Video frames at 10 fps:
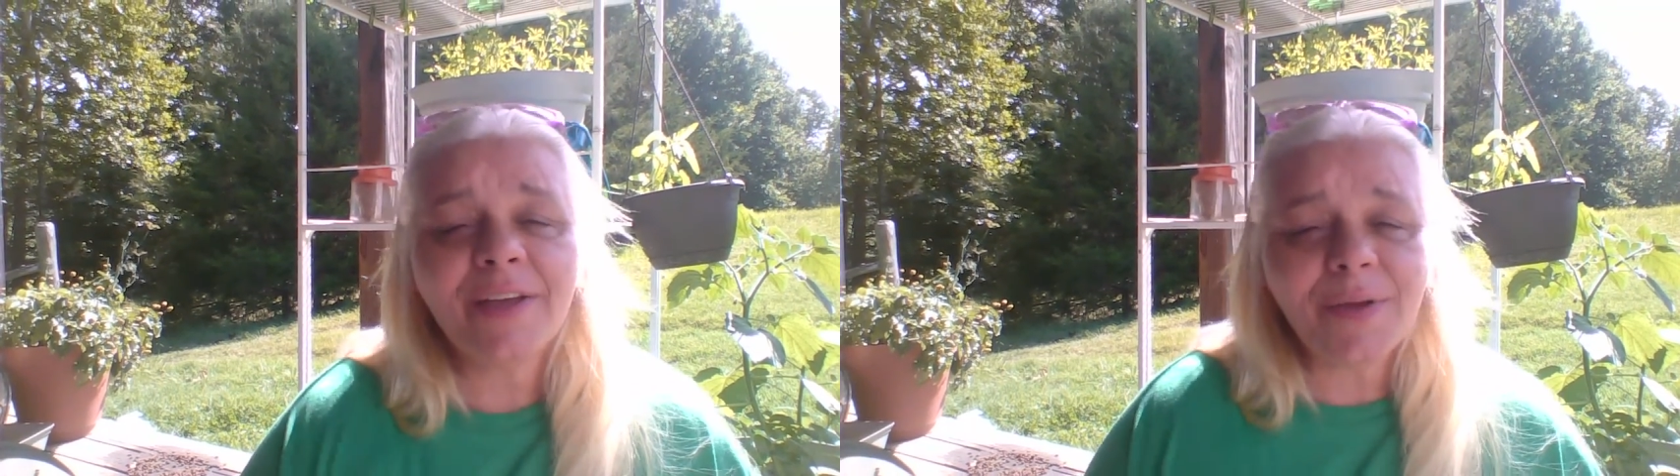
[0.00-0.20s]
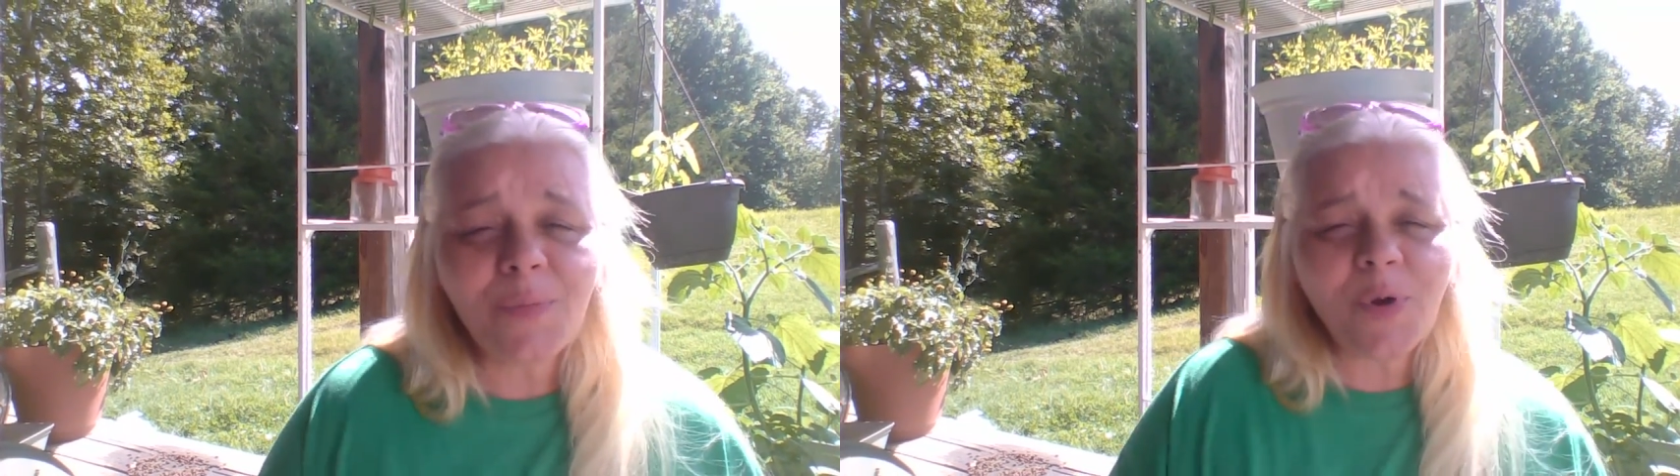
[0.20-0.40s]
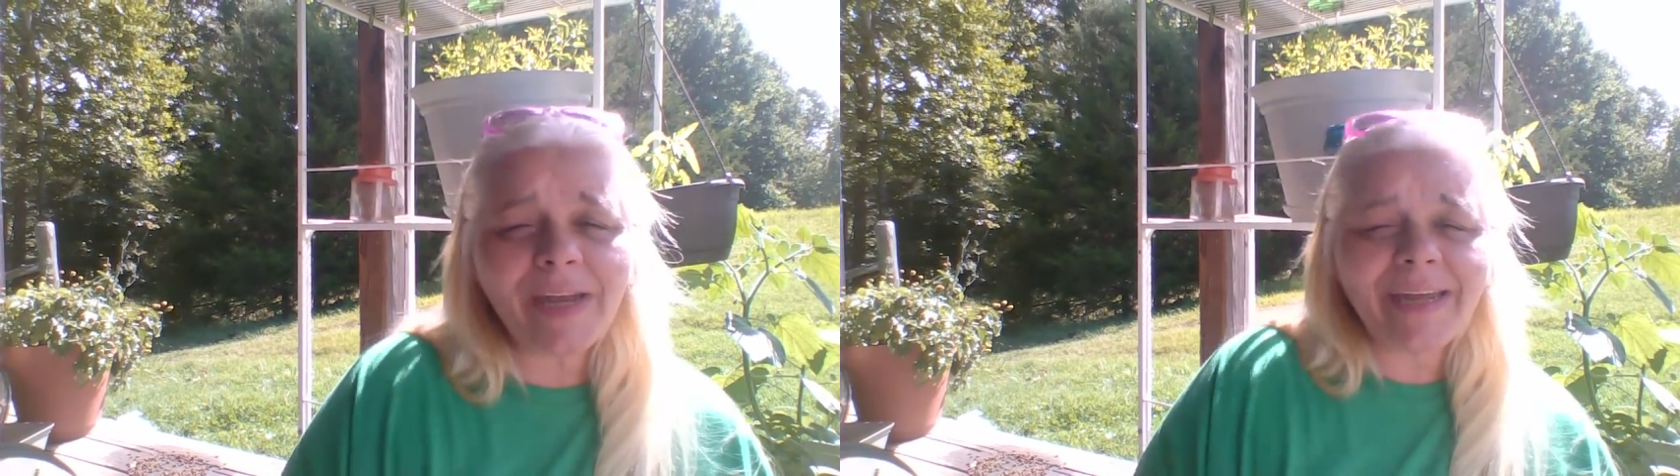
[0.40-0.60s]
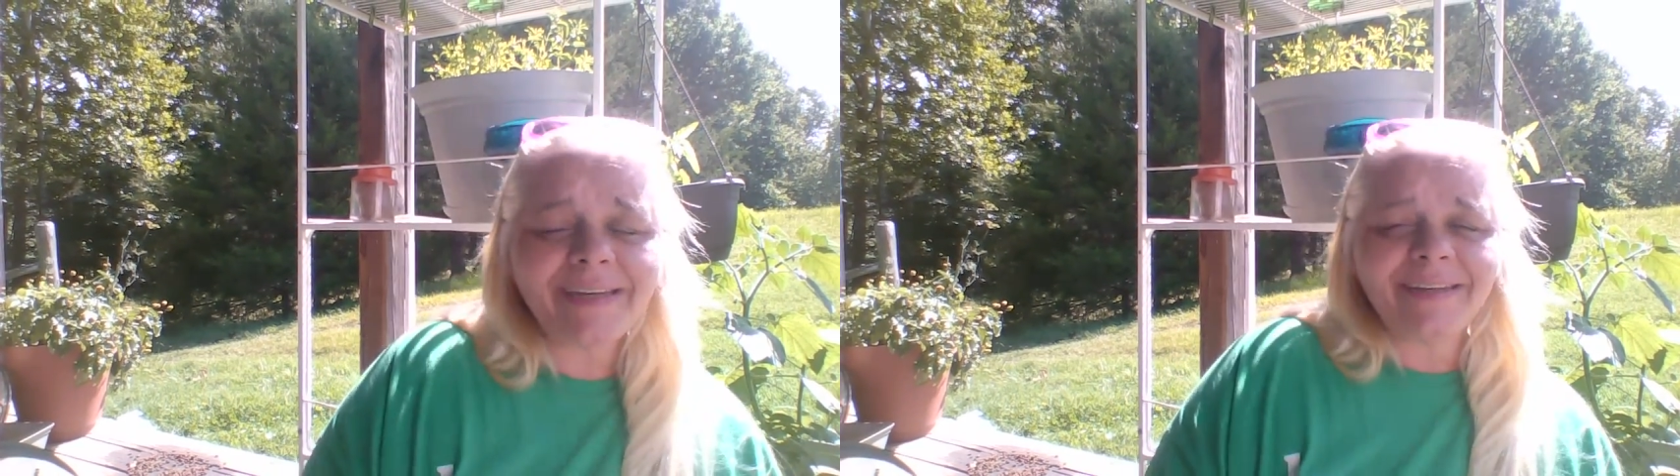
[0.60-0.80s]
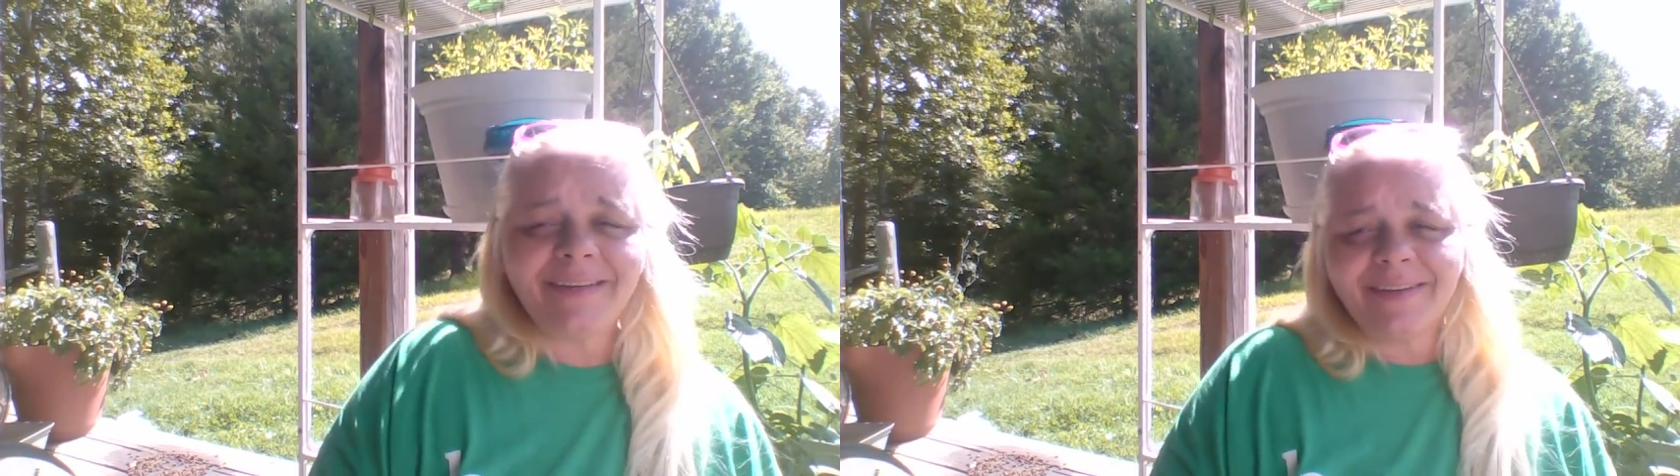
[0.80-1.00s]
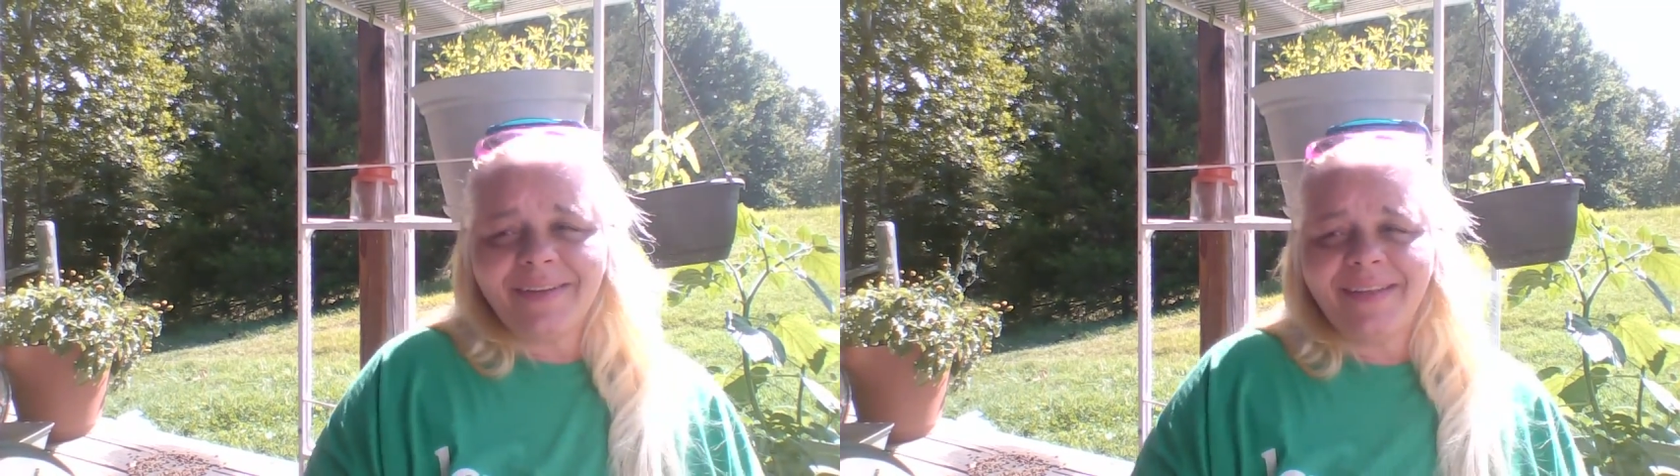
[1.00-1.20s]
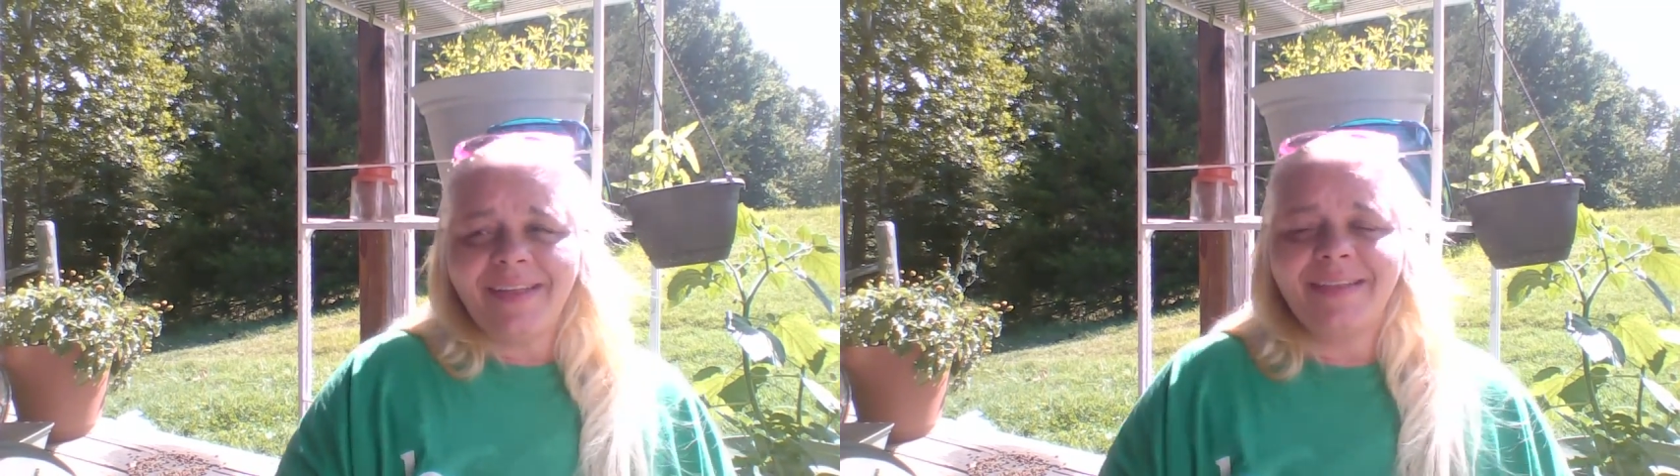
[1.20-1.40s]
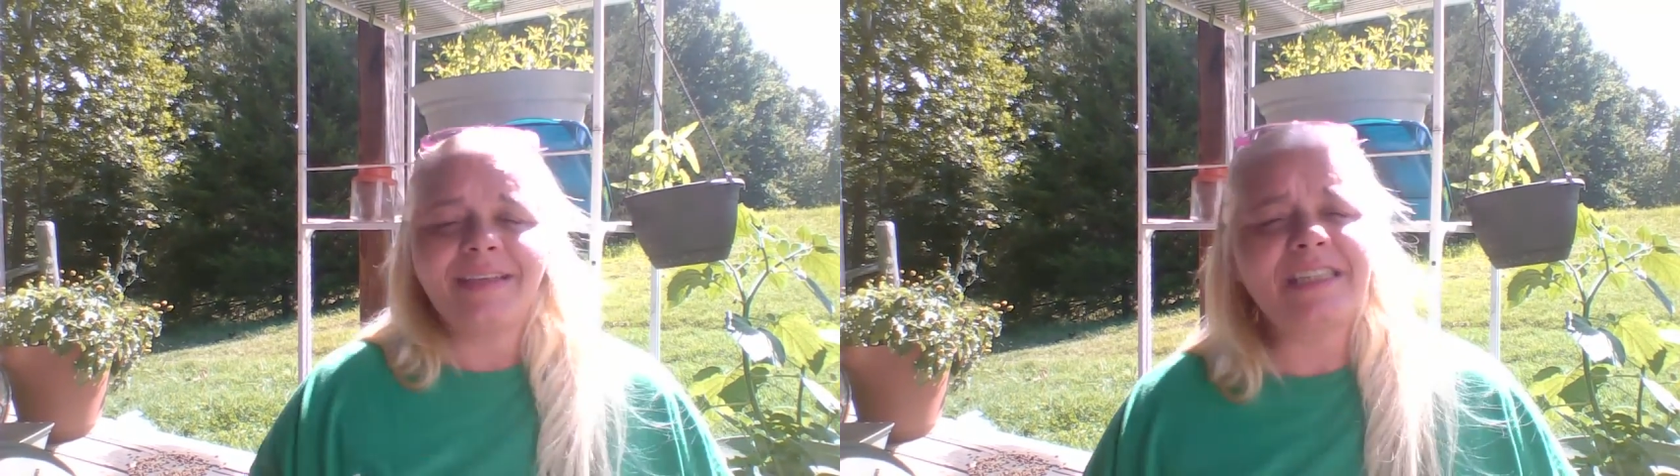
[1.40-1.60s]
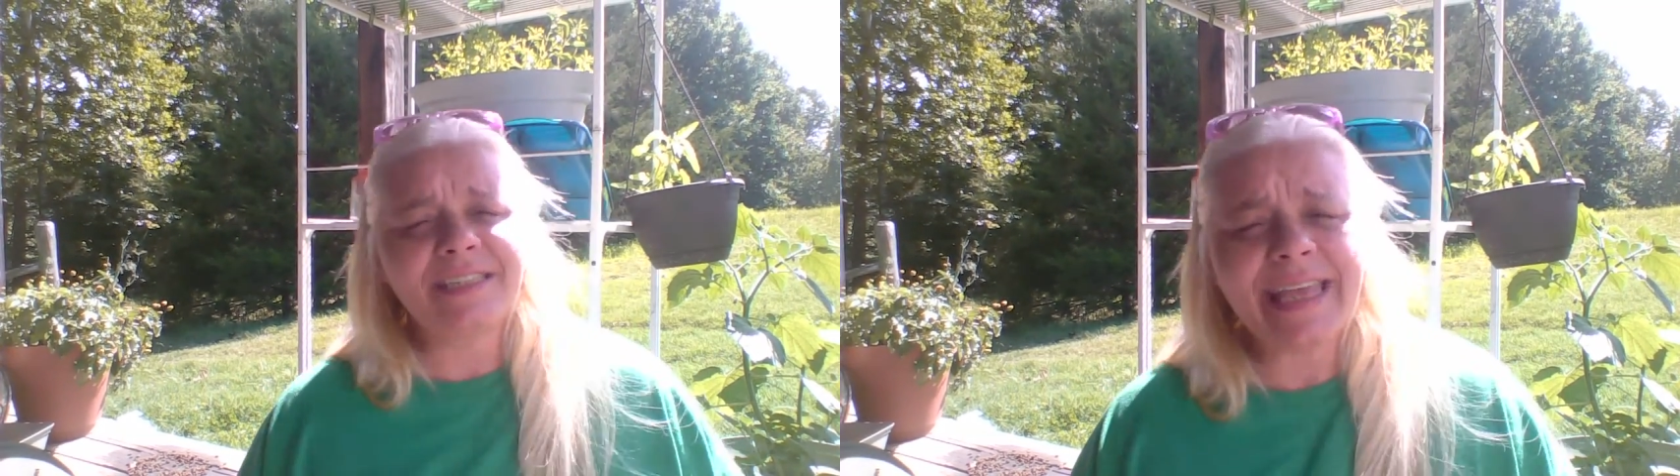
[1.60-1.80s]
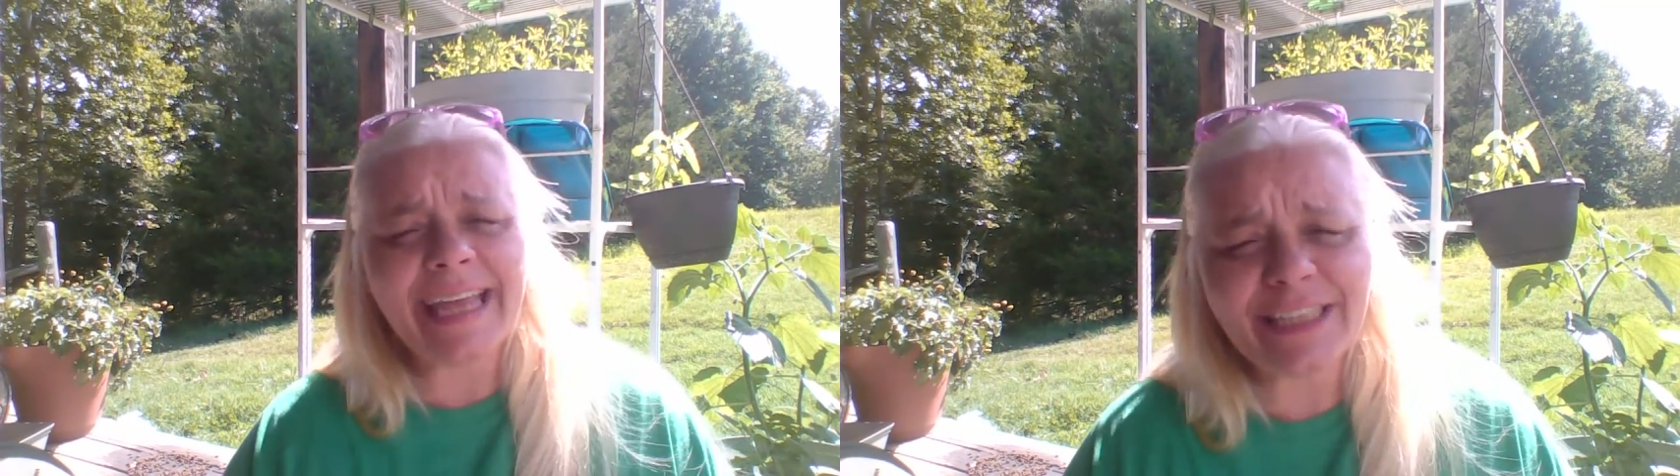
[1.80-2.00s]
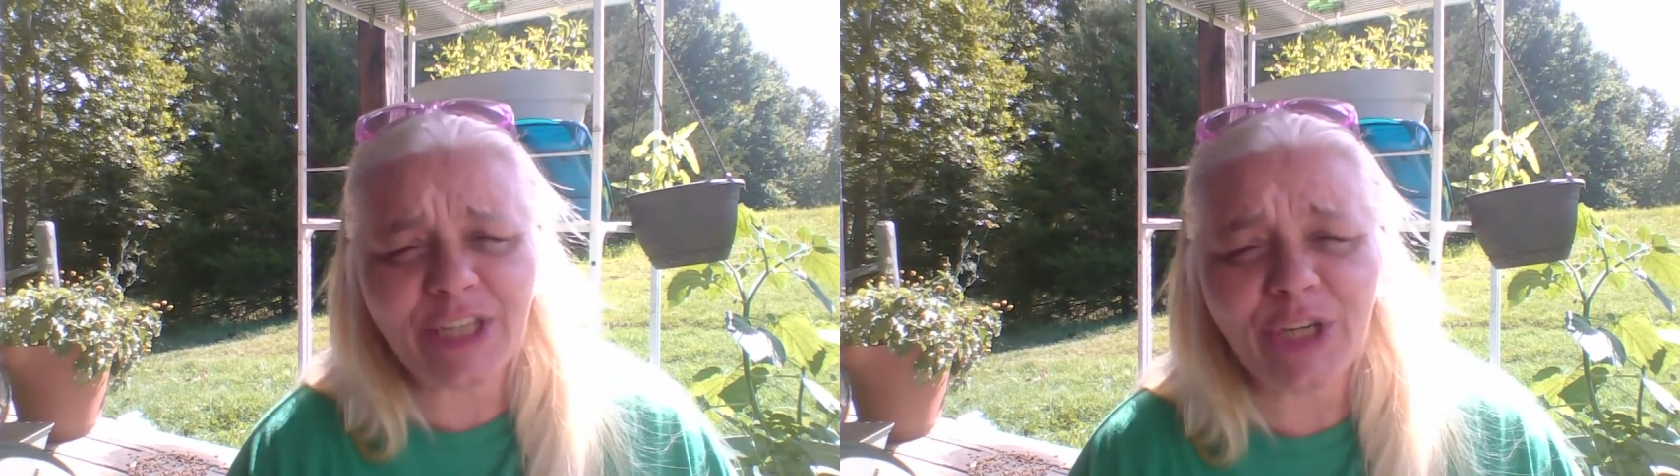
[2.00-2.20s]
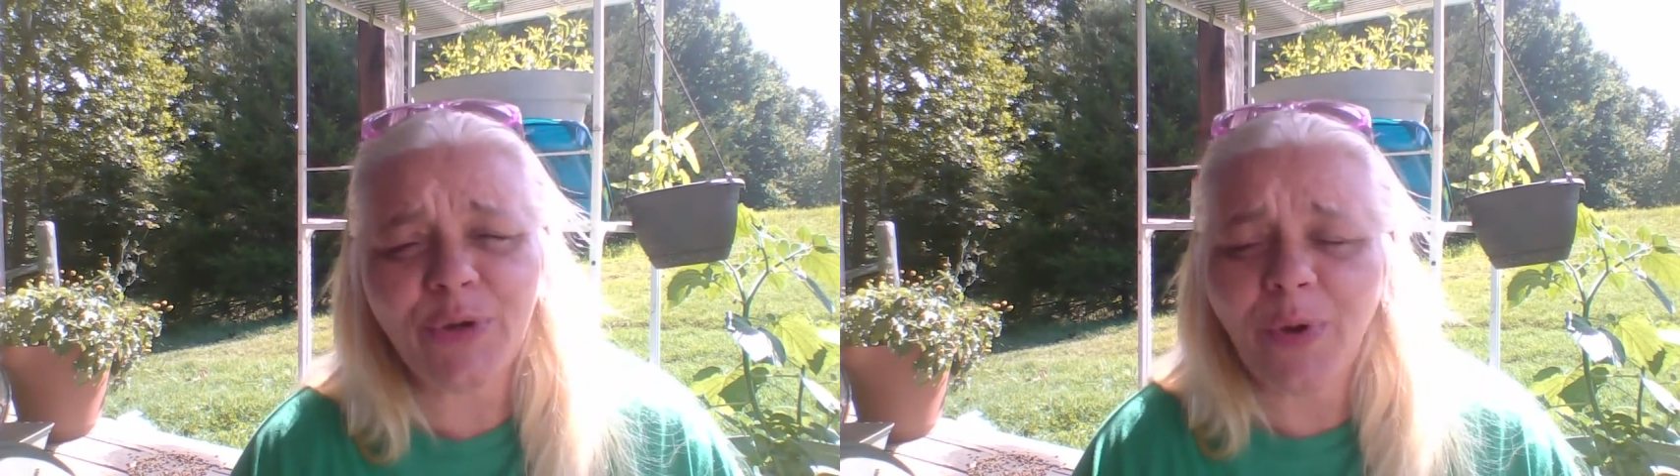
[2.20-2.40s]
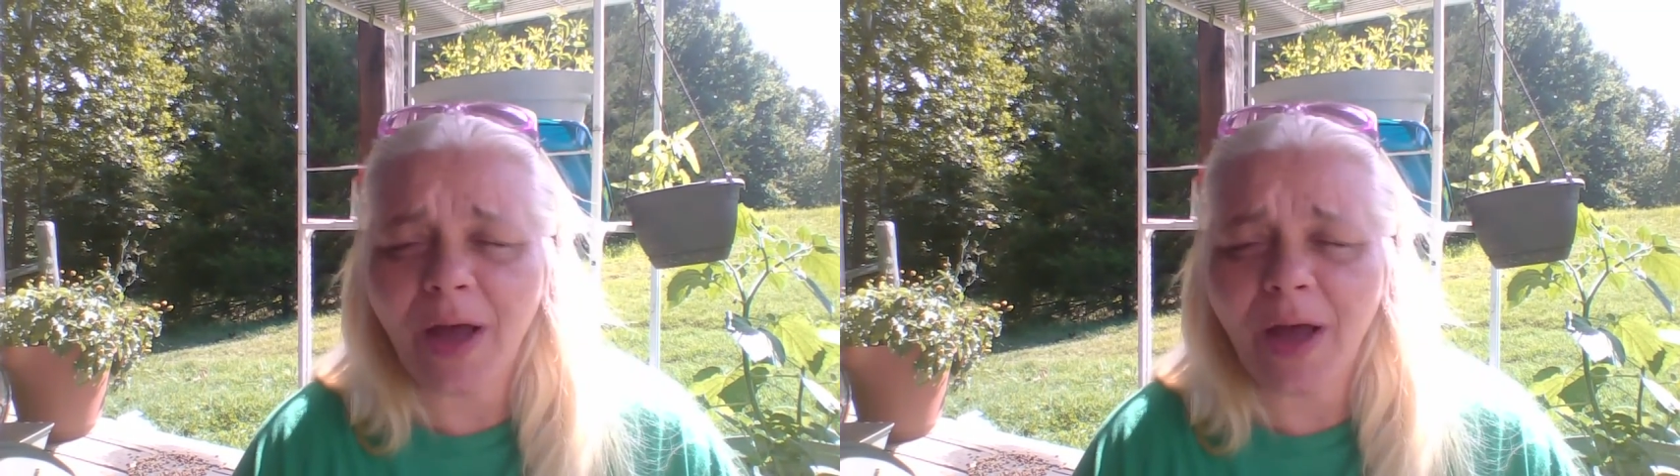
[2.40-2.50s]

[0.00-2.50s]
Good morning. This is take two.